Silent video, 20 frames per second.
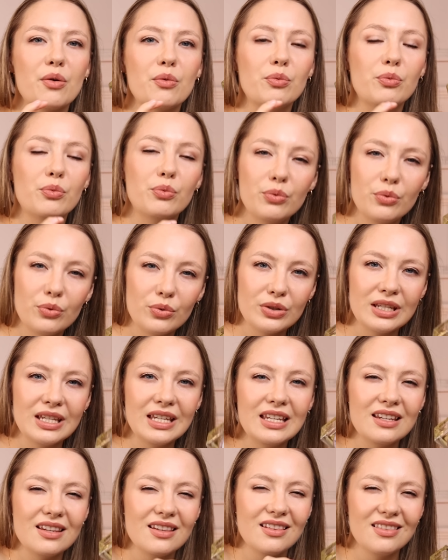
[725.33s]

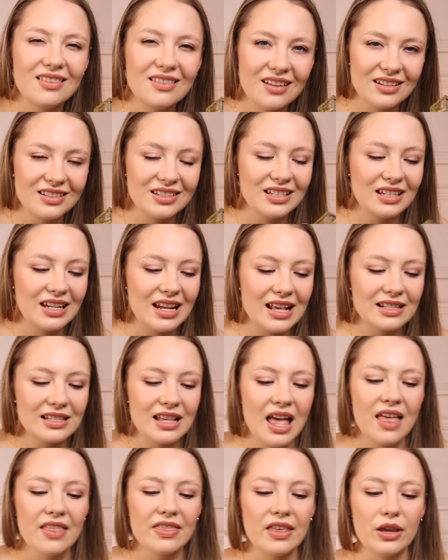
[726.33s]
woody nuttiness
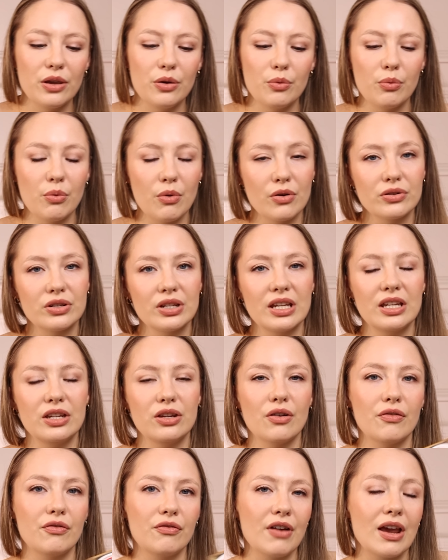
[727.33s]
that you want in
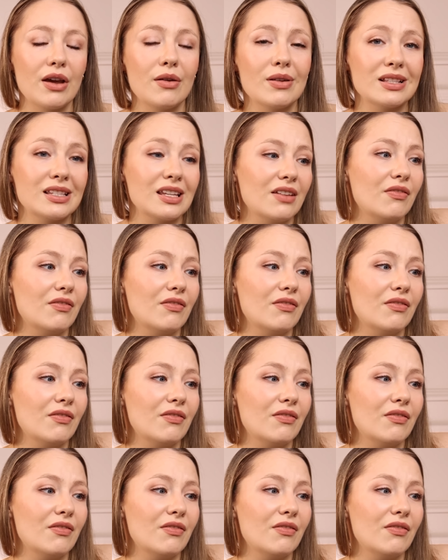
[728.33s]
your fragrance.